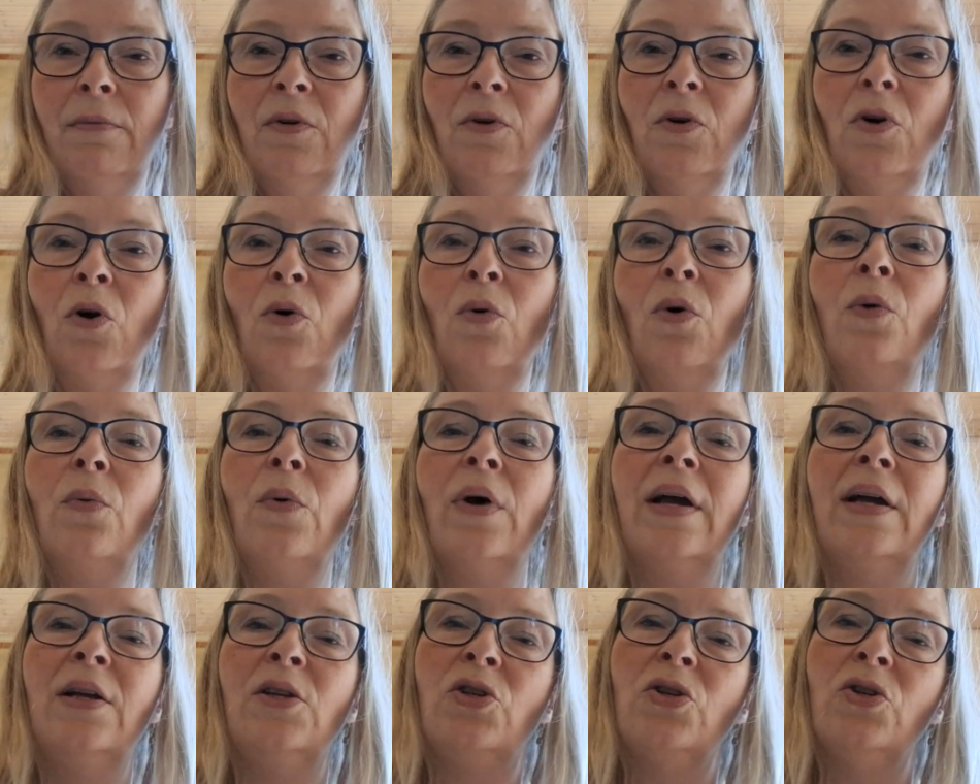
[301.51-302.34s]
go
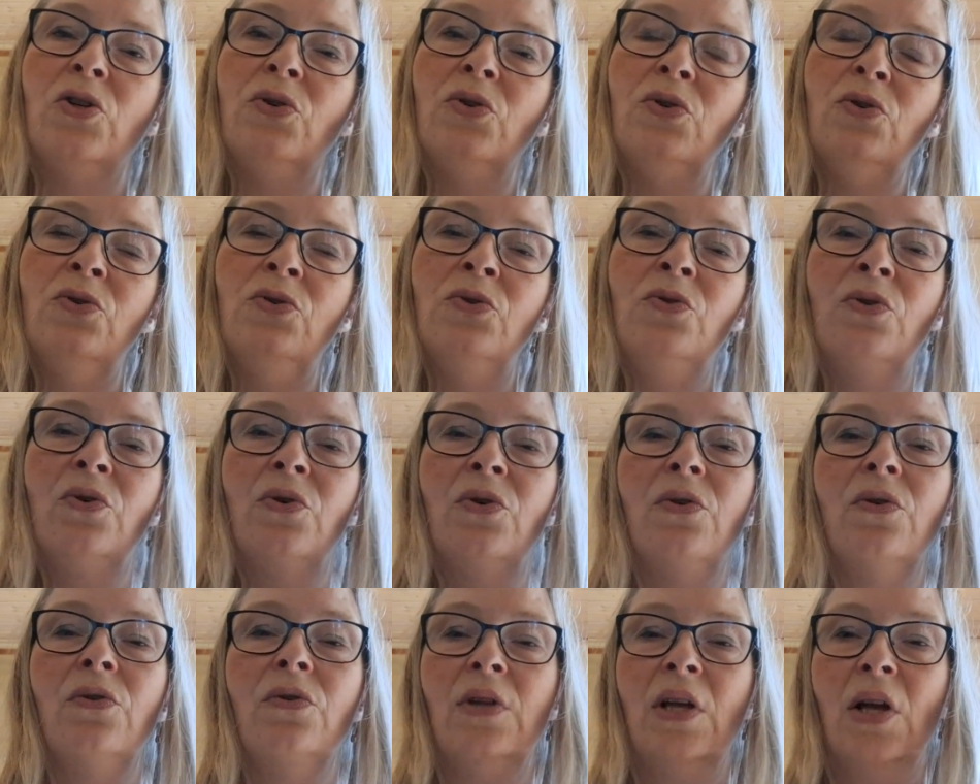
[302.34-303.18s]
away to
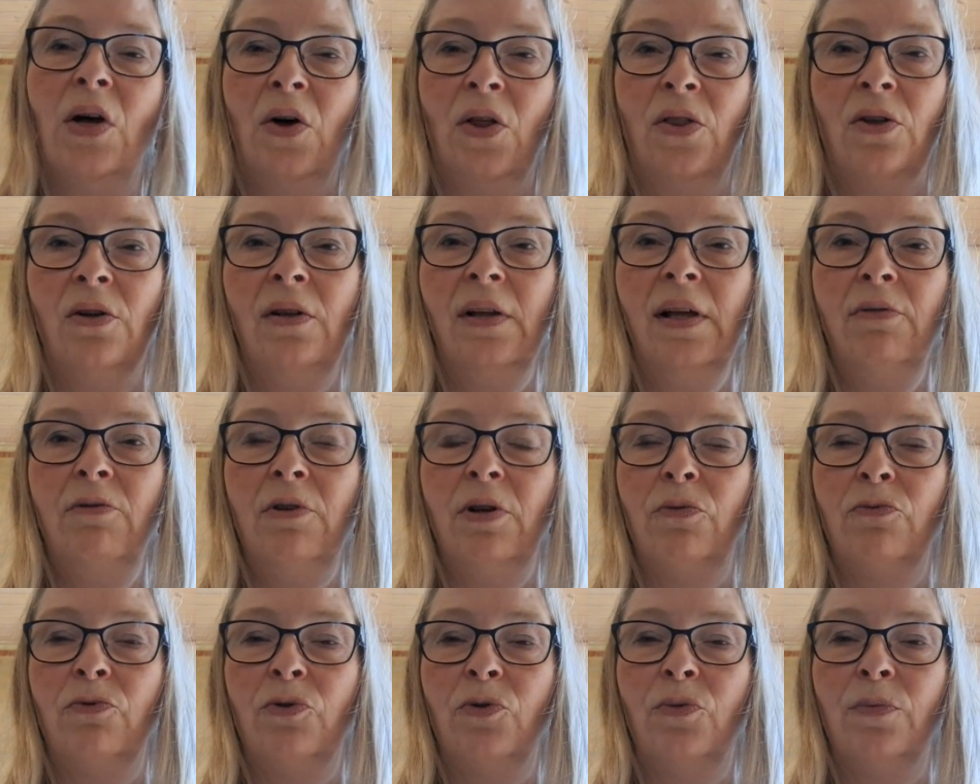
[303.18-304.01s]
the other
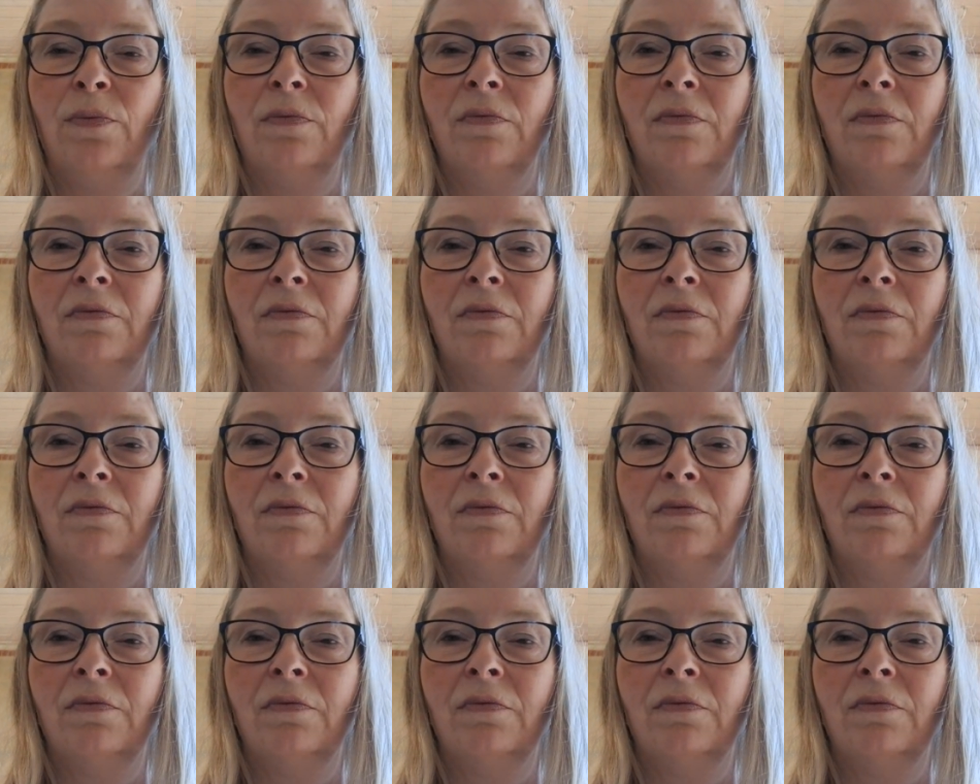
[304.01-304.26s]
living room.